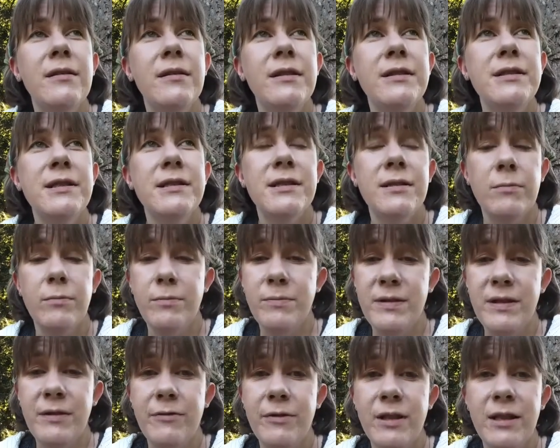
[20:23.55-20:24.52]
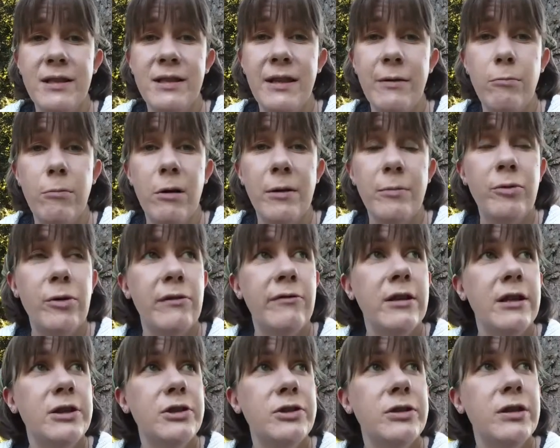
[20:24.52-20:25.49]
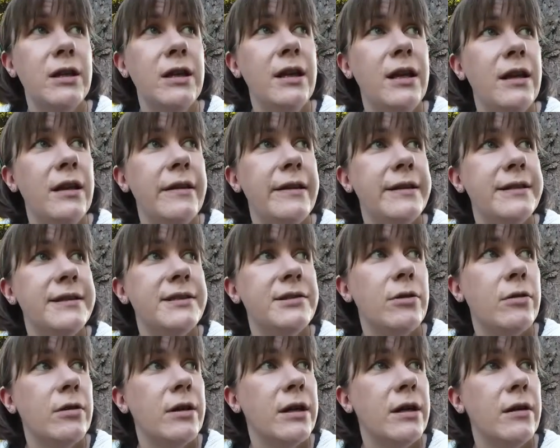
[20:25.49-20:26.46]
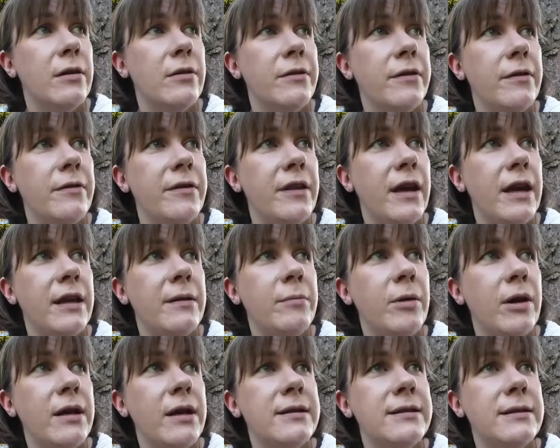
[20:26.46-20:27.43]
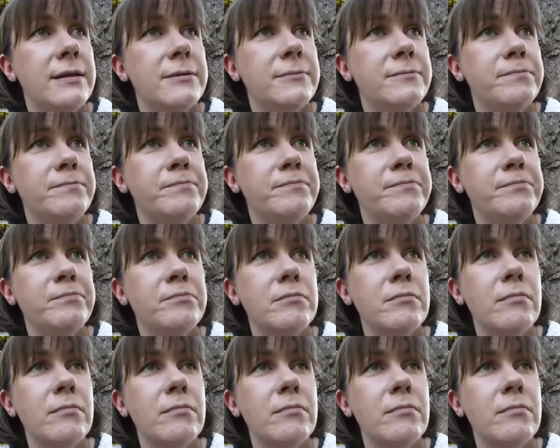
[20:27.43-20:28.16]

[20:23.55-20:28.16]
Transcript: This is definitely white privilege that is talking out of that, but I'm